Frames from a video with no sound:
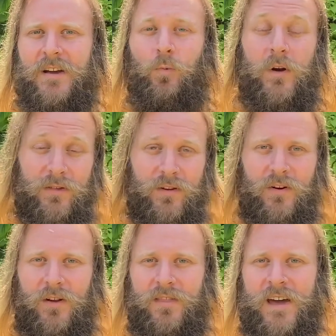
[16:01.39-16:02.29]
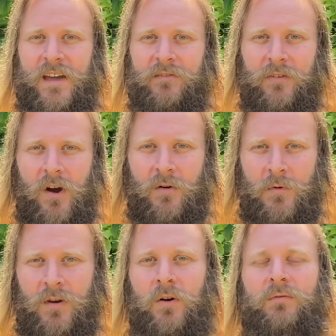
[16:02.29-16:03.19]
with God that
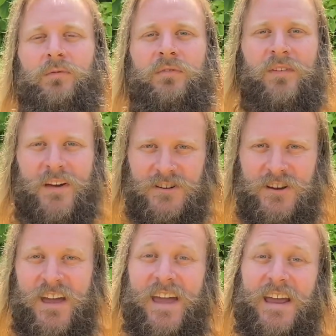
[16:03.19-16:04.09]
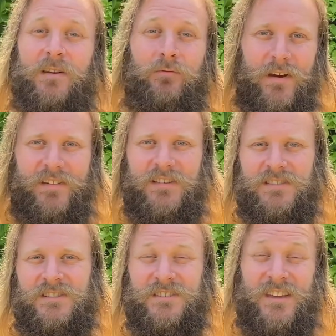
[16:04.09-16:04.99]
environment of reflection ahead of
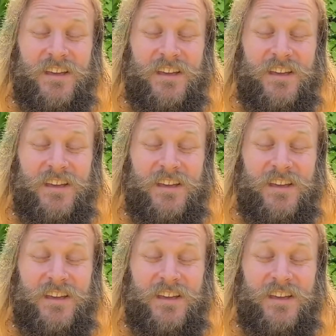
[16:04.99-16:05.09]
restlessness.